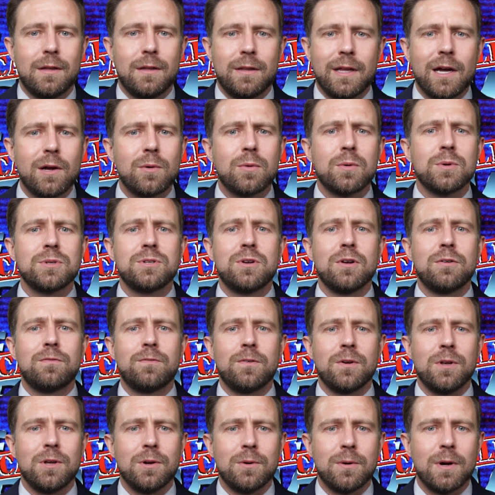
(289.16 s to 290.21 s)
that one was good
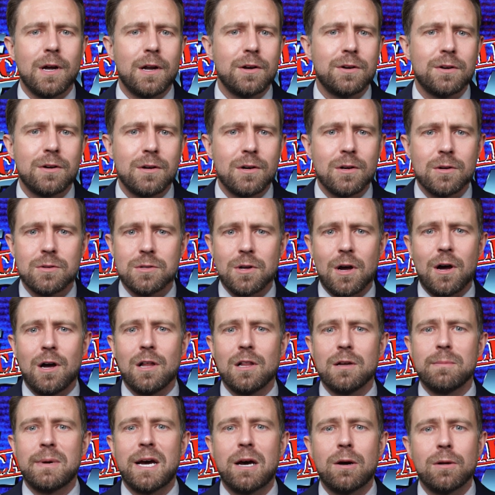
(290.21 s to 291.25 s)
for you. Hunter knows
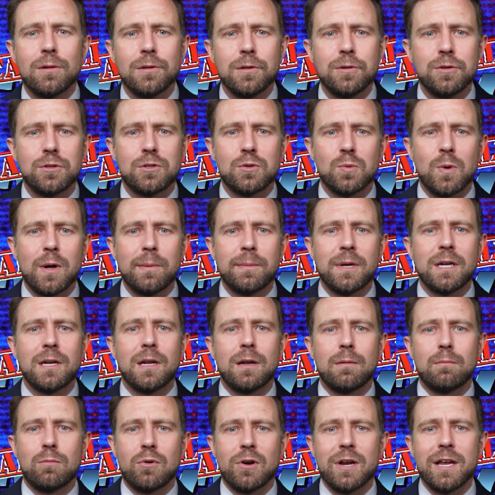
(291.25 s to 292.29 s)
all about loose women
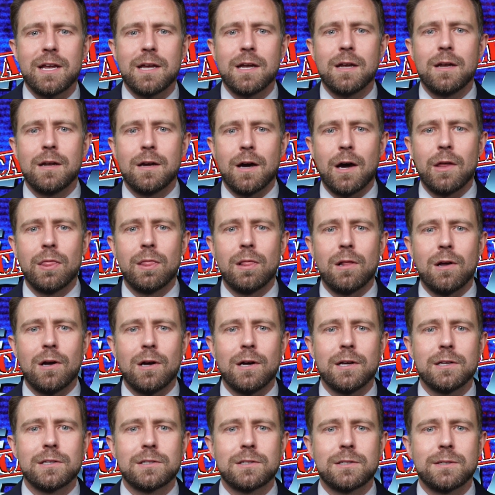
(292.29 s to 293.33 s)
and breaking gun
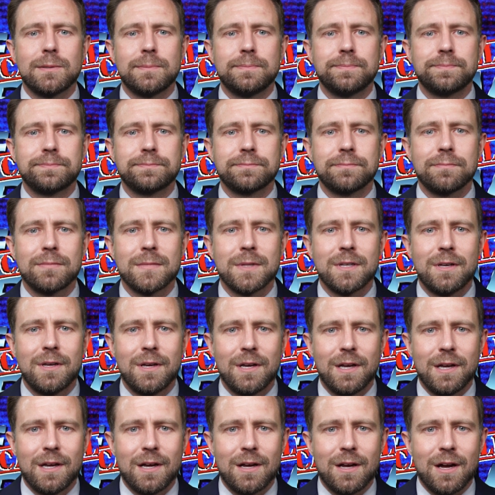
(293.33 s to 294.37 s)
laws.
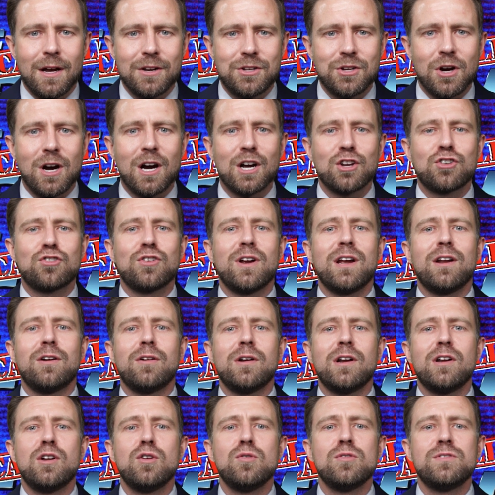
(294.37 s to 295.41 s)
A dog
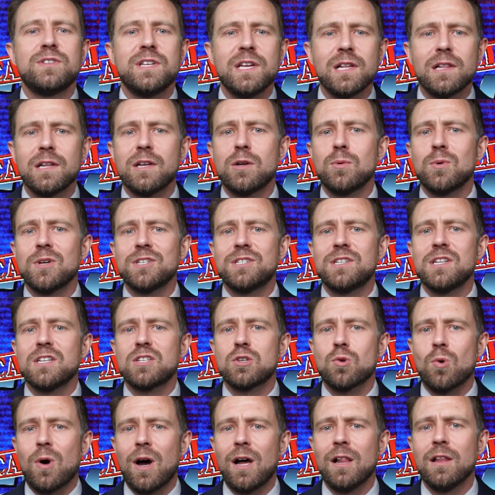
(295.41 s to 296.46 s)
trainer in New Zealand was
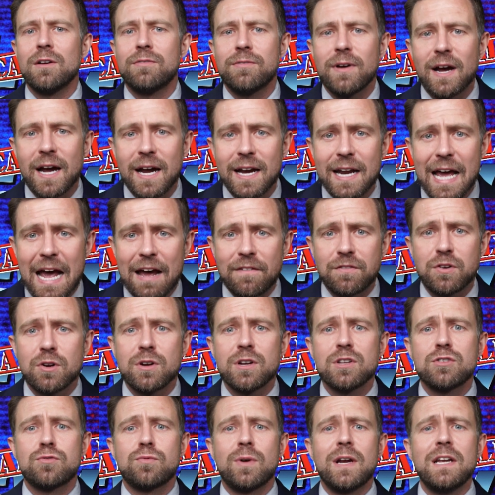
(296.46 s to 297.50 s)
disqualified after
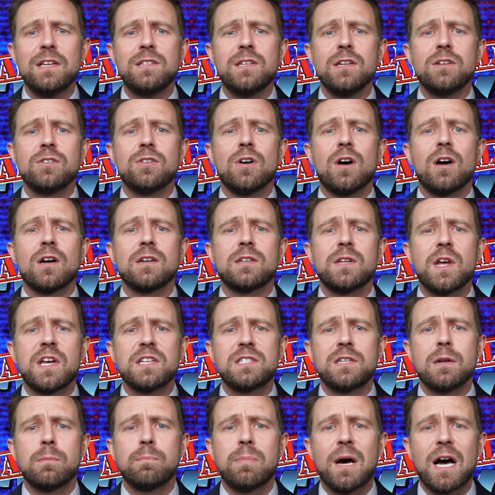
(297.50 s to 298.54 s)
his racing dog
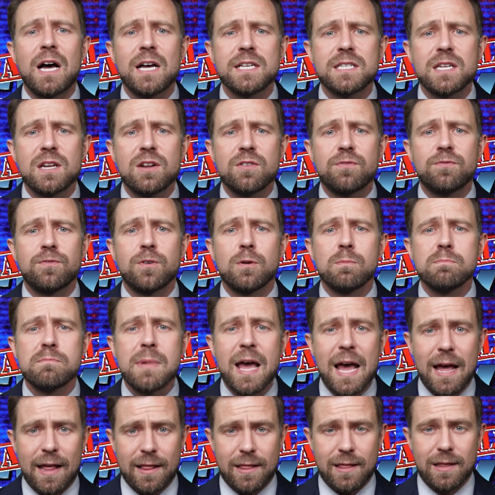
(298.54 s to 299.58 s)
tested positive for
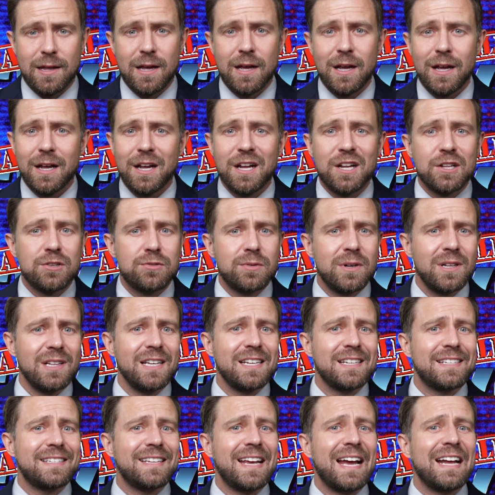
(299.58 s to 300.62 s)
meth. It's
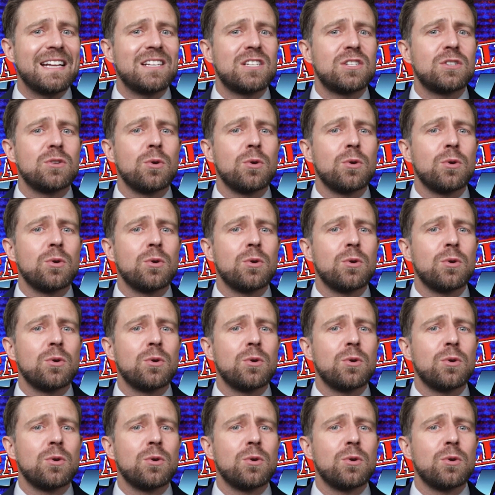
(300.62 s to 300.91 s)
really a sad